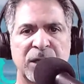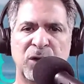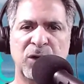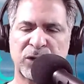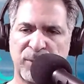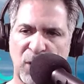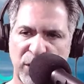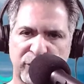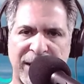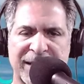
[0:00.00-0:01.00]
Some
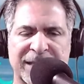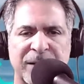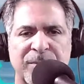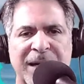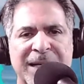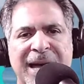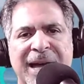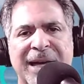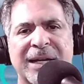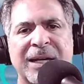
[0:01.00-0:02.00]
arthritis in my
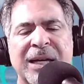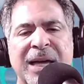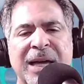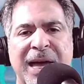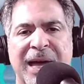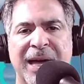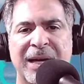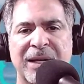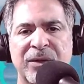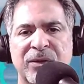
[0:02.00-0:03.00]
neck
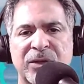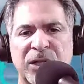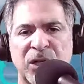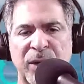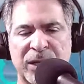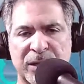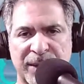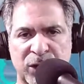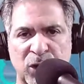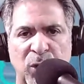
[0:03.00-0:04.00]
and into my
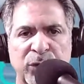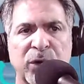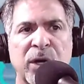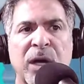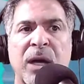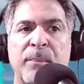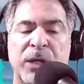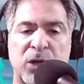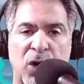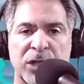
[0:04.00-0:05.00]
shoulder
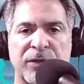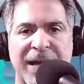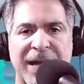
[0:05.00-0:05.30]
because of that